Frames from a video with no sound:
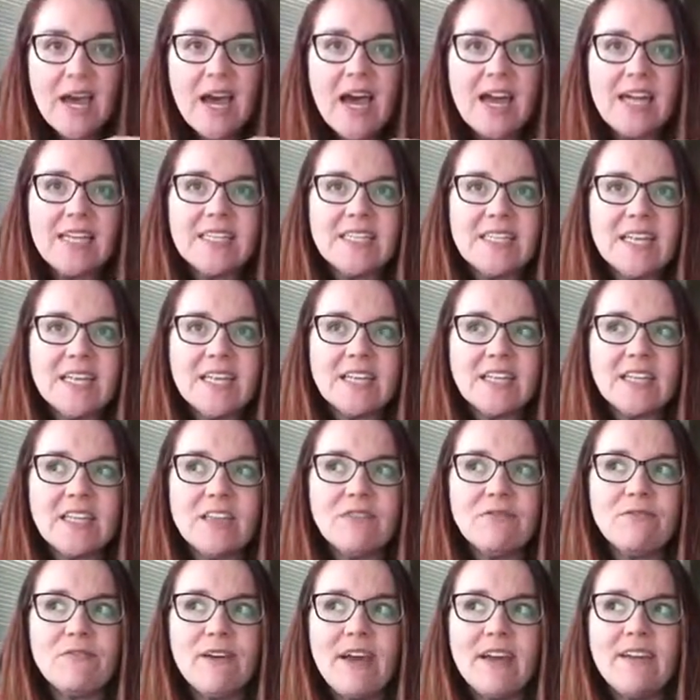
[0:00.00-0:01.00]
I
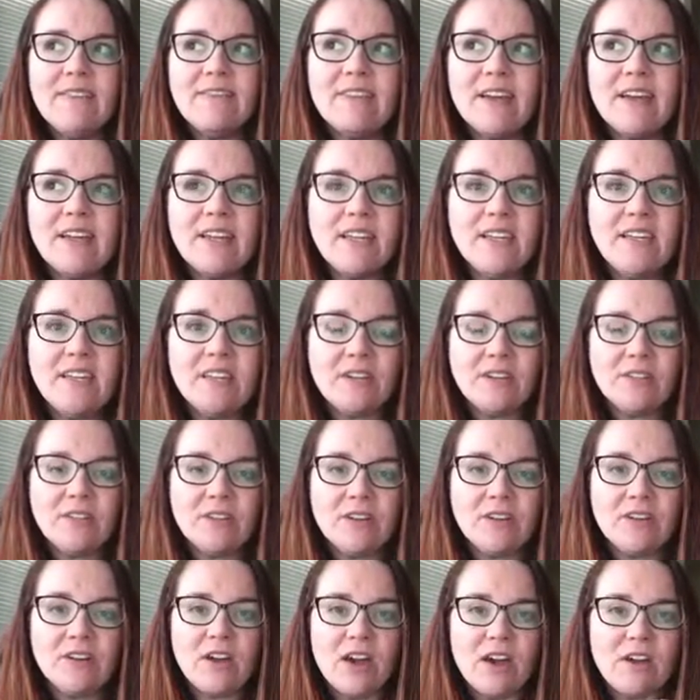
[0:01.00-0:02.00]
suddenly find that either
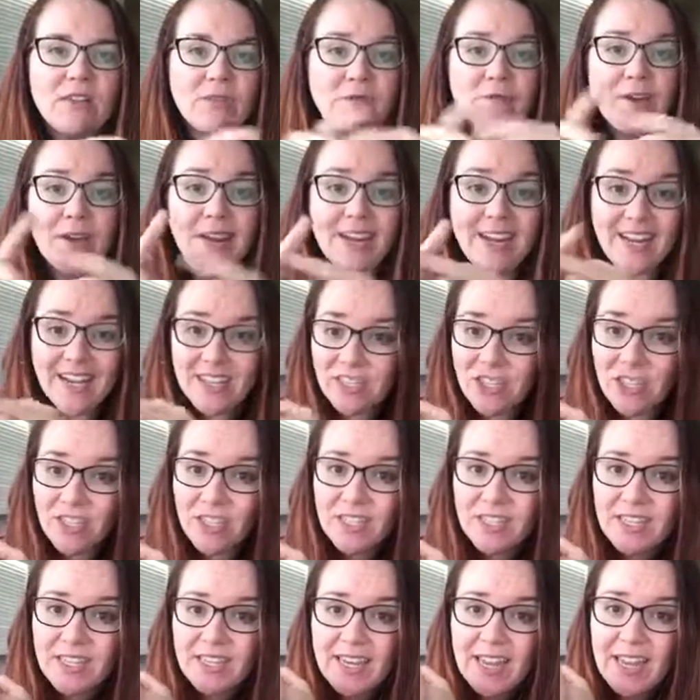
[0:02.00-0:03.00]
they're not
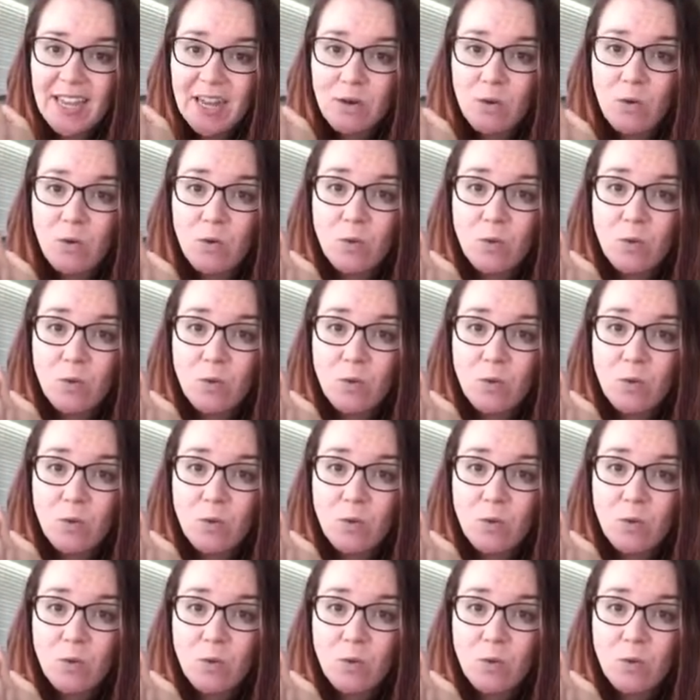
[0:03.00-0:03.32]
financially